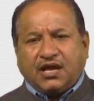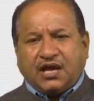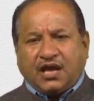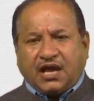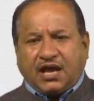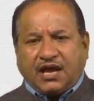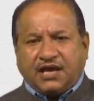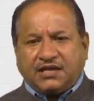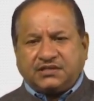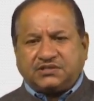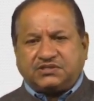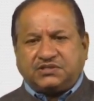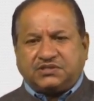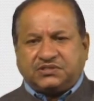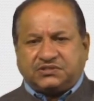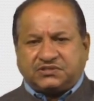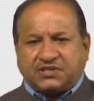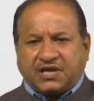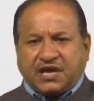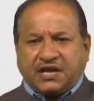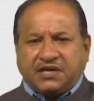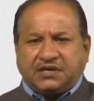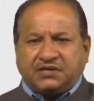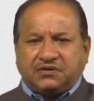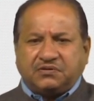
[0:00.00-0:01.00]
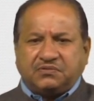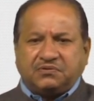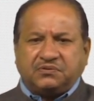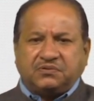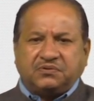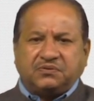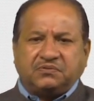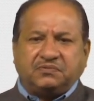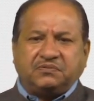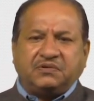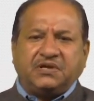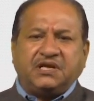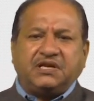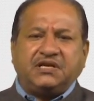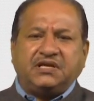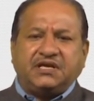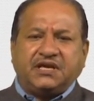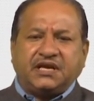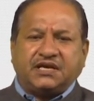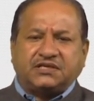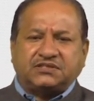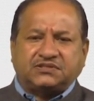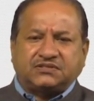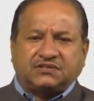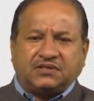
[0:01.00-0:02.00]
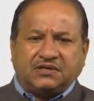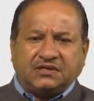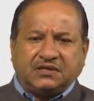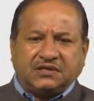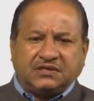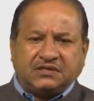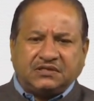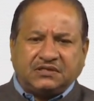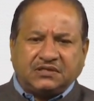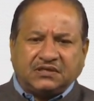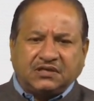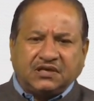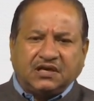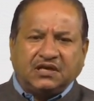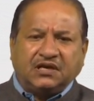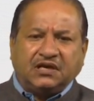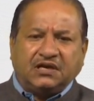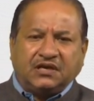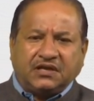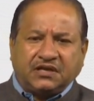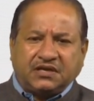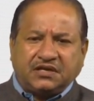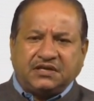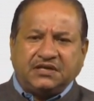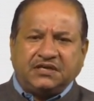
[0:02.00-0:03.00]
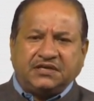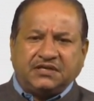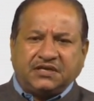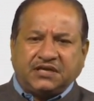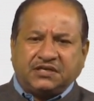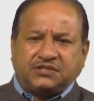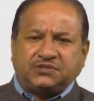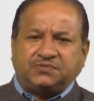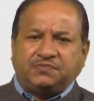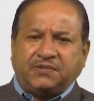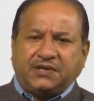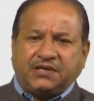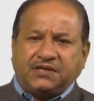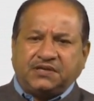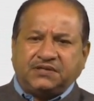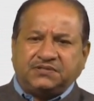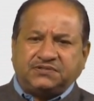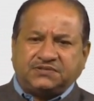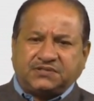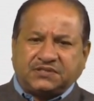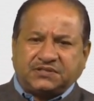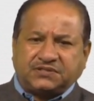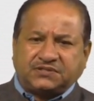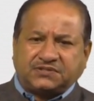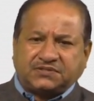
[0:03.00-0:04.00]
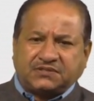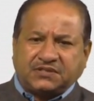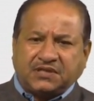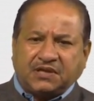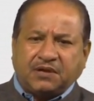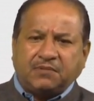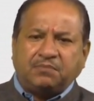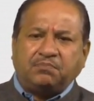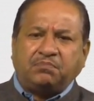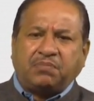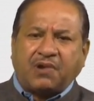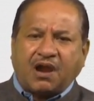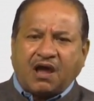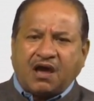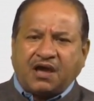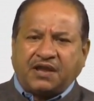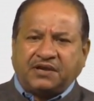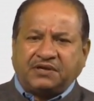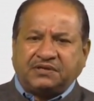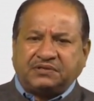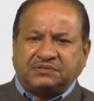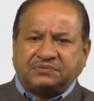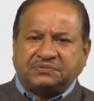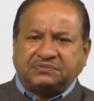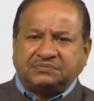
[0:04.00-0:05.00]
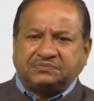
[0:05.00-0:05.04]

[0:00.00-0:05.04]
has designed very excellent learning experiences planned.